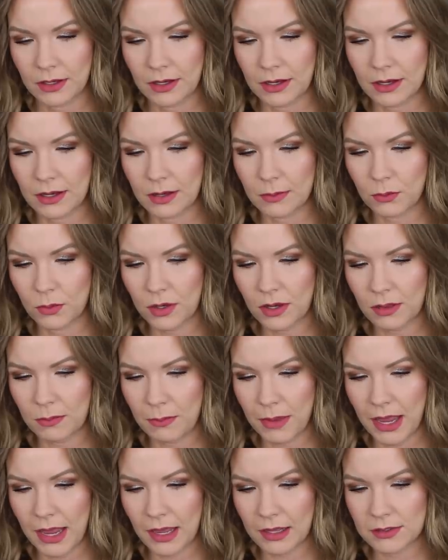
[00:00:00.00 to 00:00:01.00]
um, one of the
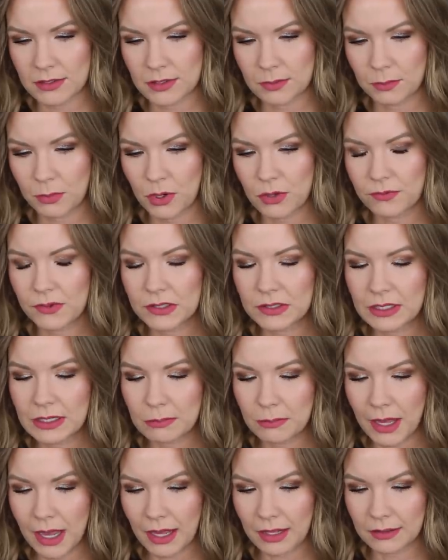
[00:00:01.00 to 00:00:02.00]
mattes, perfectly
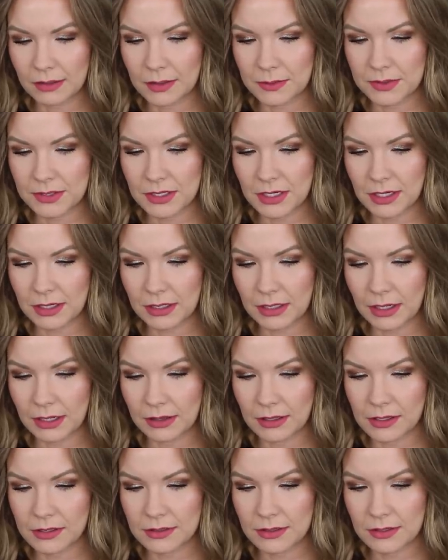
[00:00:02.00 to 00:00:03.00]
matte lipstick,
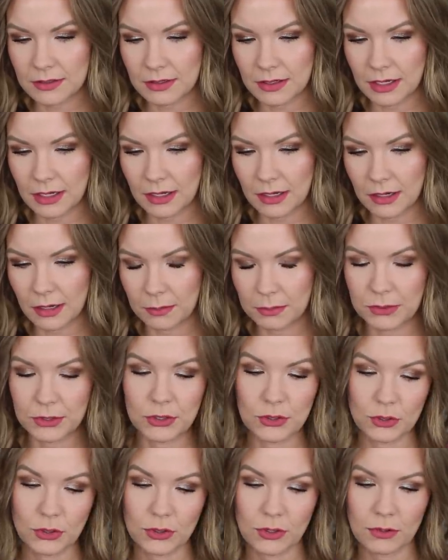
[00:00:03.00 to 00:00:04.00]
and this is in
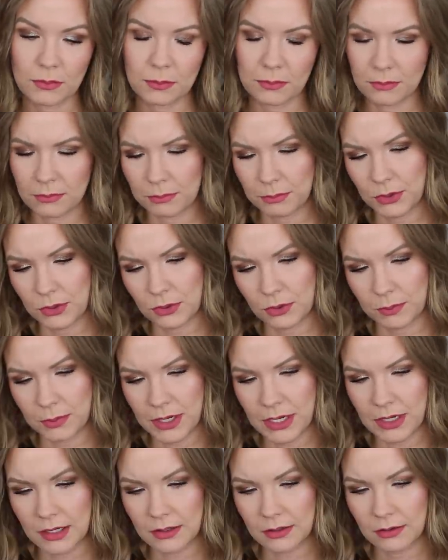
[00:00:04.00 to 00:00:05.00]
pure, pure
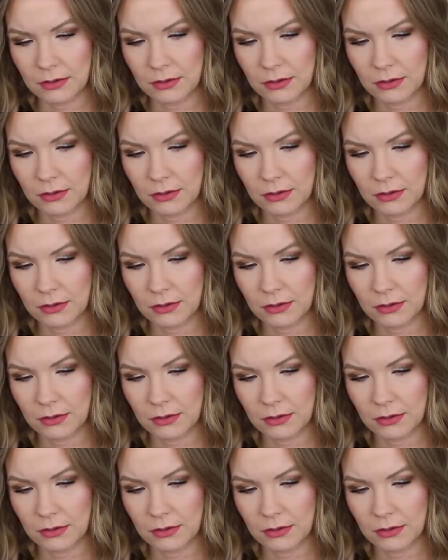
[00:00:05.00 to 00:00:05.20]
pink?